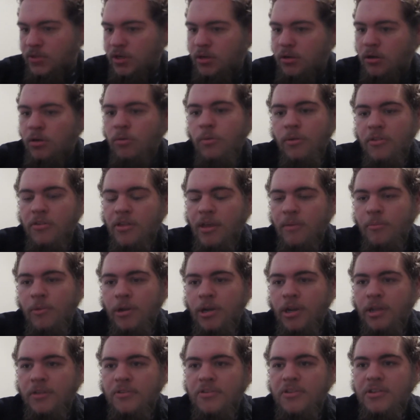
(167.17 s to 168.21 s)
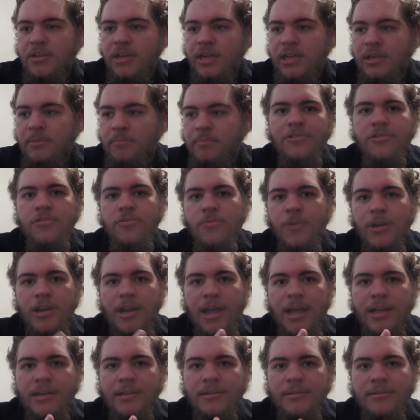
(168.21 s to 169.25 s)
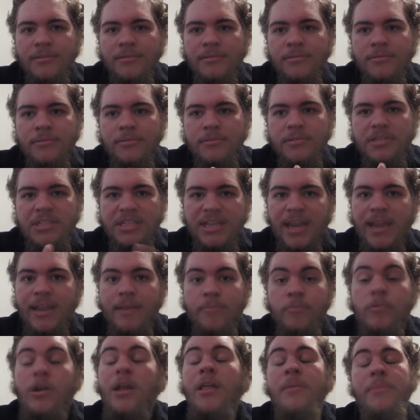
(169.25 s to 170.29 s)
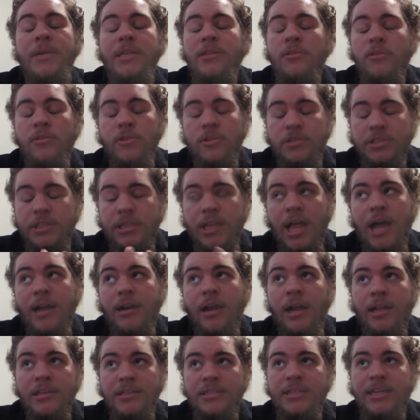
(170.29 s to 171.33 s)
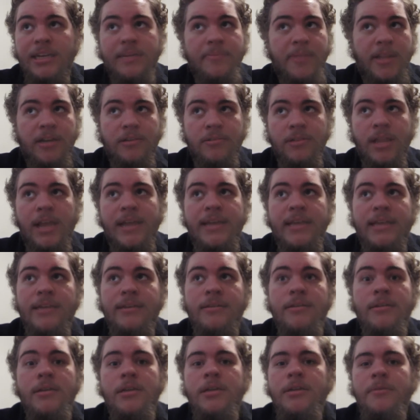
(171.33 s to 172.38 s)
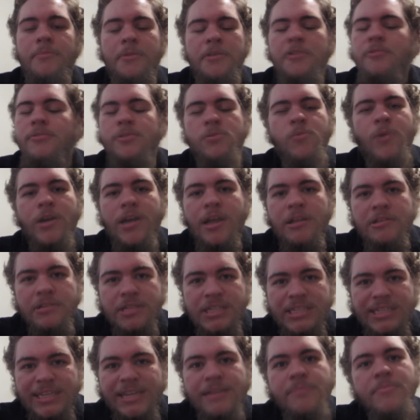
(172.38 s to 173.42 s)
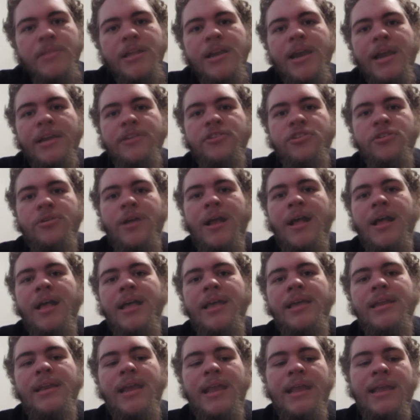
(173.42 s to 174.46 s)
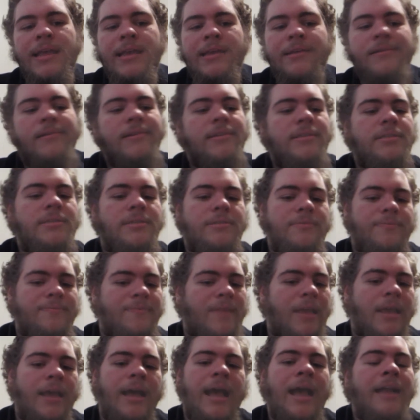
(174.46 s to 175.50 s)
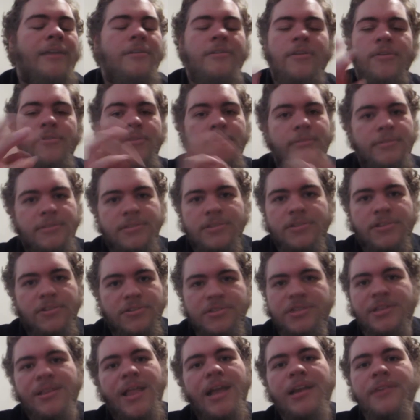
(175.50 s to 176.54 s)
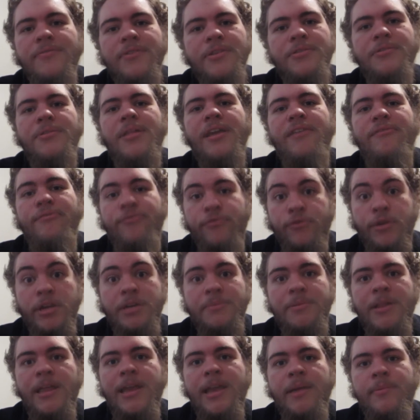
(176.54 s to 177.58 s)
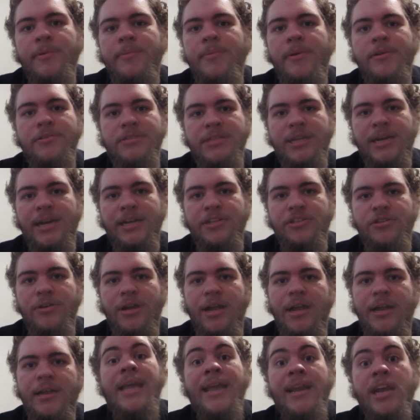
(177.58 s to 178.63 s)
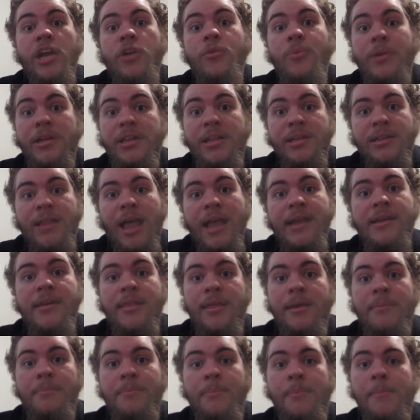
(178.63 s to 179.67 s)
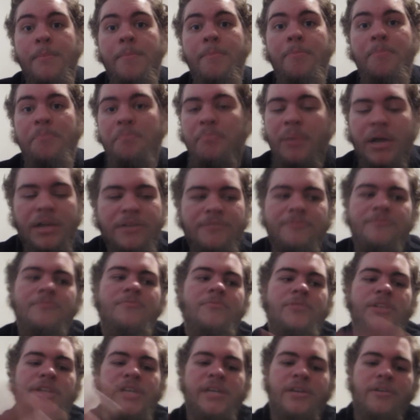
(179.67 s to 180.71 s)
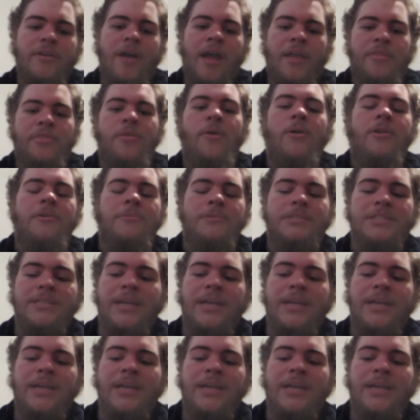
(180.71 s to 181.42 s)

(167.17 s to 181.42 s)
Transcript: what's that one on Steam? There's one on Steam, well, I mean, there's a lot on Steam that are like it, but there was one on Steam that I tried, and, I don't know, there's a lot of other, like, free-to-play MMOs that I tried, and I really liked them, but, I thought it was